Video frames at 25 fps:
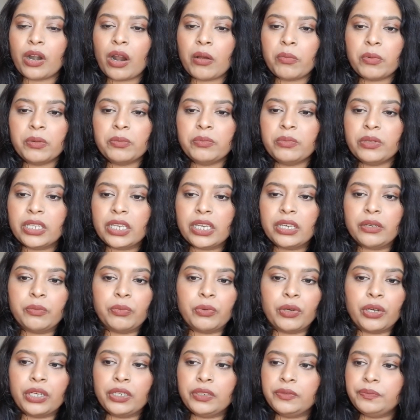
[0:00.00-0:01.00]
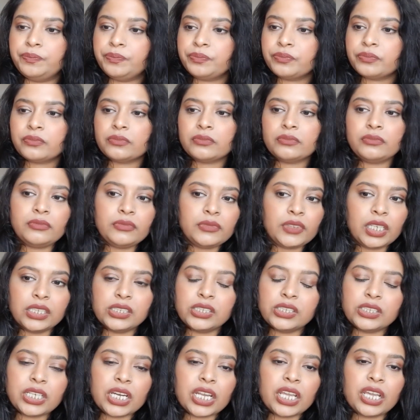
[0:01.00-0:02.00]
probably would
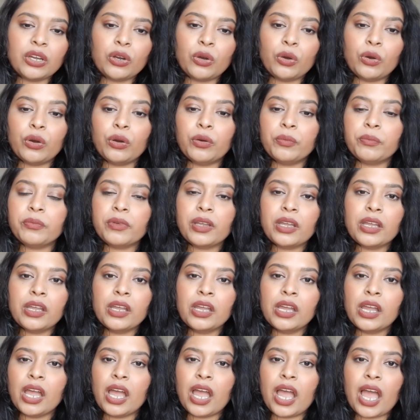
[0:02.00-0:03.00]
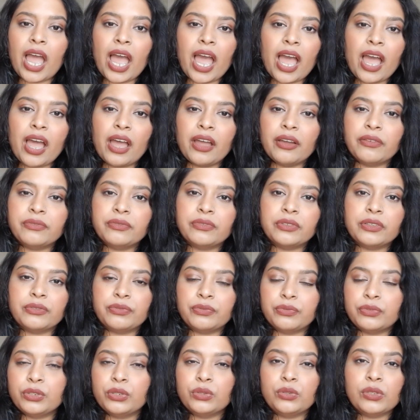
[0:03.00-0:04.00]
stay home, have
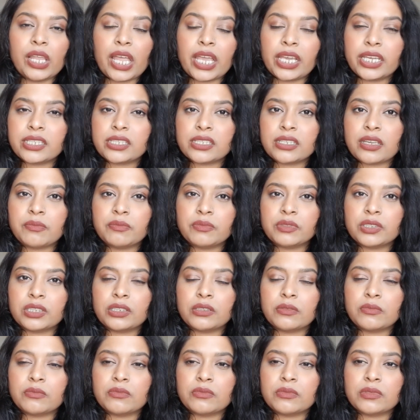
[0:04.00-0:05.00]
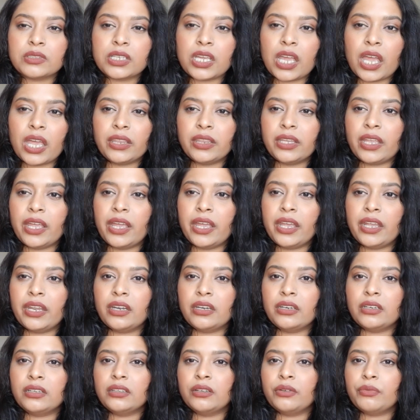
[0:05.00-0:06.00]
flu-like symptoms, and
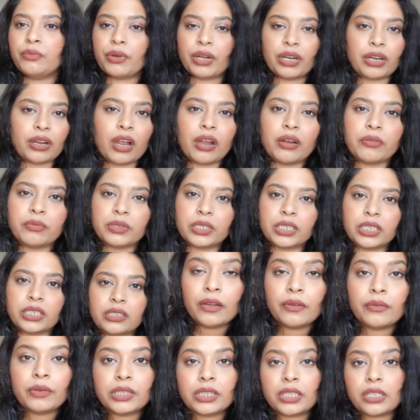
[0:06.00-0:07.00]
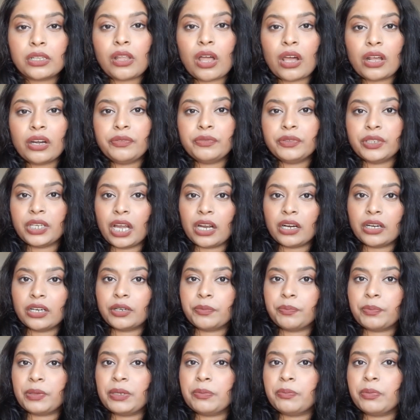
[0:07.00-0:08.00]
then recover. With a lot of
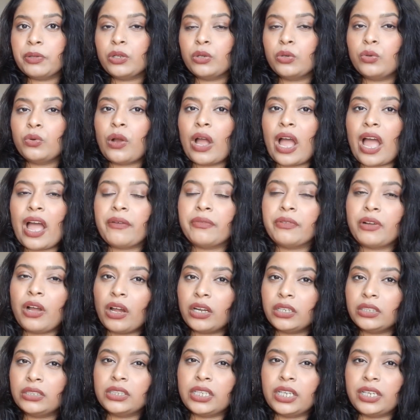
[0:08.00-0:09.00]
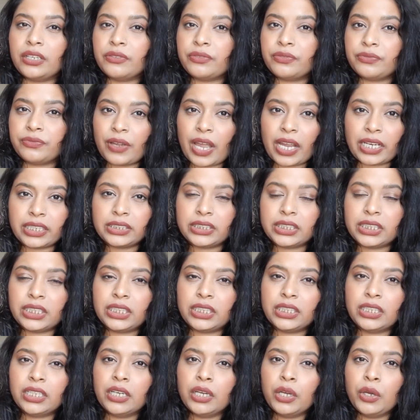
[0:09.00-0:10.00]
younger people who have gotten
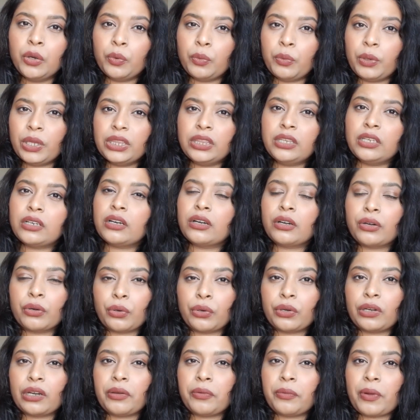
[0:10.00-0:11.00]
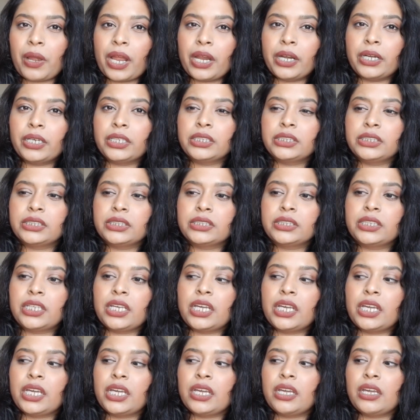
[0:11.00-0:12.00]
infected with the coronavirus,
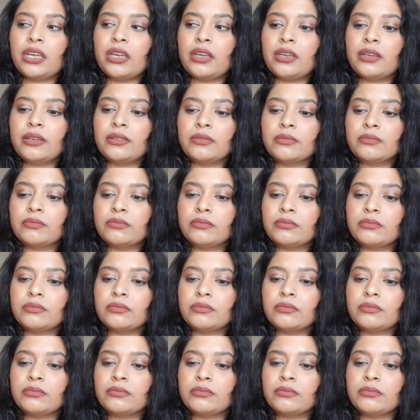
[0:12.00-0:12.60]
they